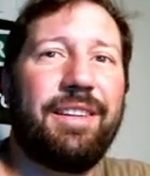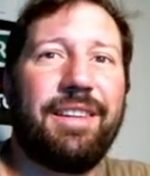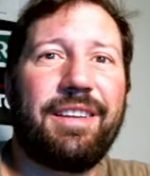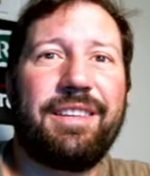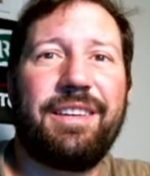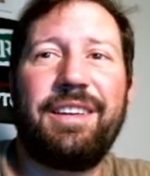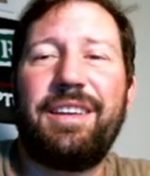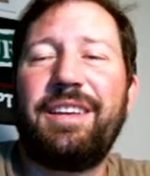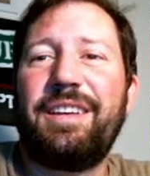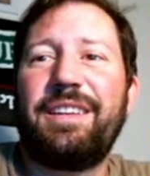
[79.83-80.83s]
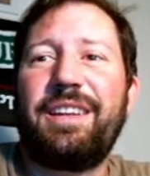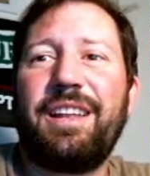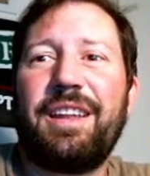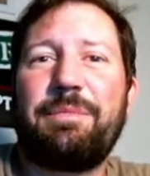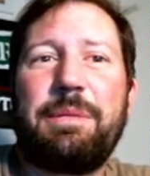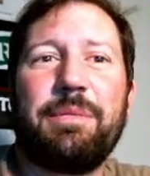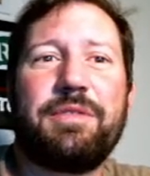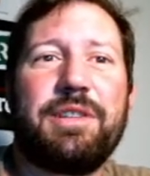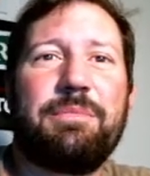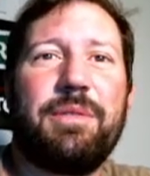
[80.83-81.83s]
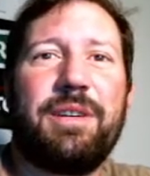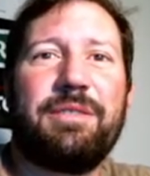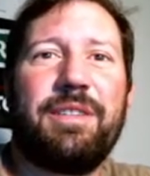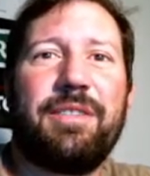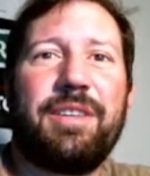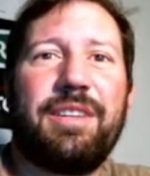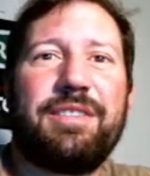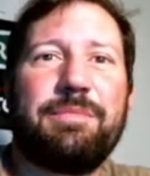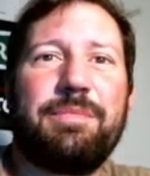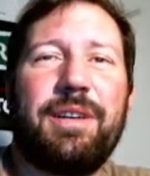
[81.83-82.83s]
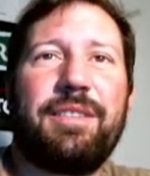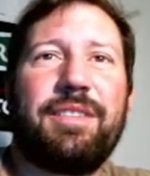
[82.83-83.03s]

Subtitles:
Not a lot of people jump on right when I jump on,